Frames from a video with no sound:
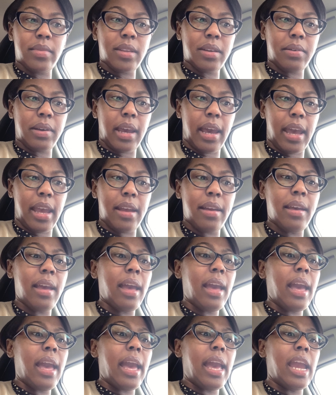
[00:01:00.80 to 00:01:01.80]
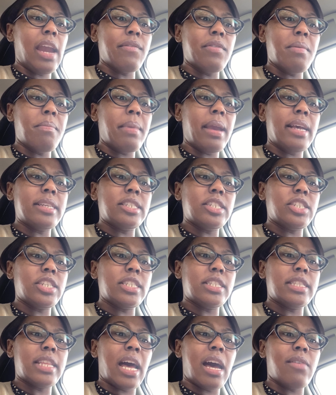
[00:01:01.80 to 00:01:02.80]
Okay? Every message
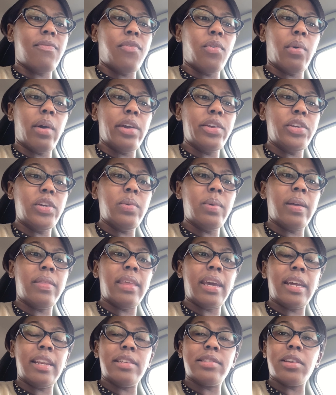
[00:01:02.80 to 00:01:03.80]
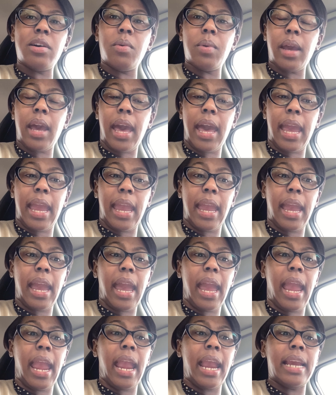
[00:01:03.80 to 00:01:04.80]
is not for you, and that is okay.
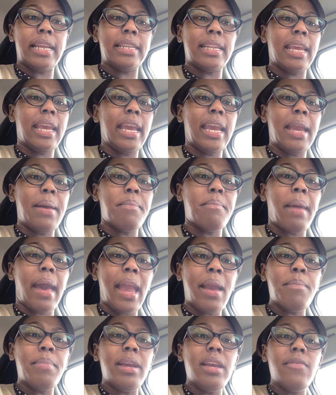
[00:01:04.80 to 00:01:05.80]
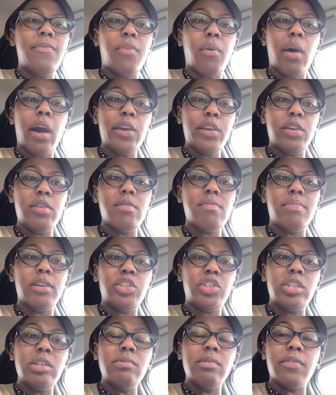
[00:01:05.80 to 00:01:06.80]
And it may be for you,
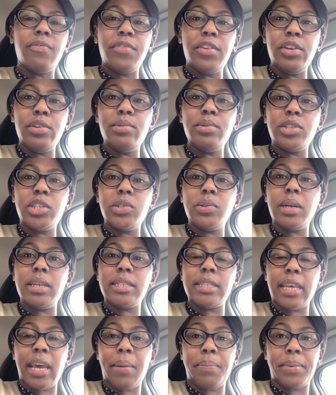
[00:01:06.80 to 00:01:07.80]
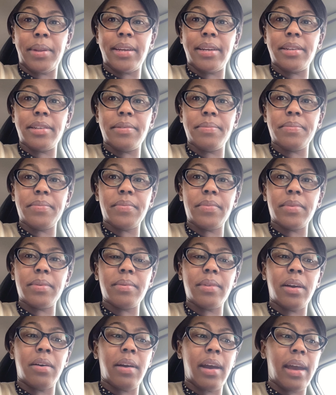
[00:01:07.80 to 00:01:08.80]
but you refuse to accept it.
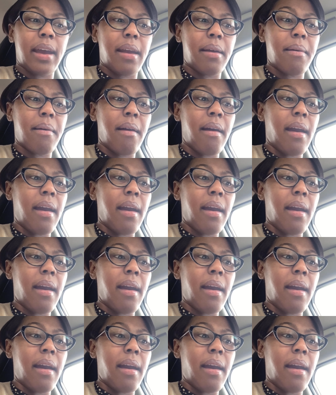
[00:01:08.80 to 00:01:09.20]
Okay?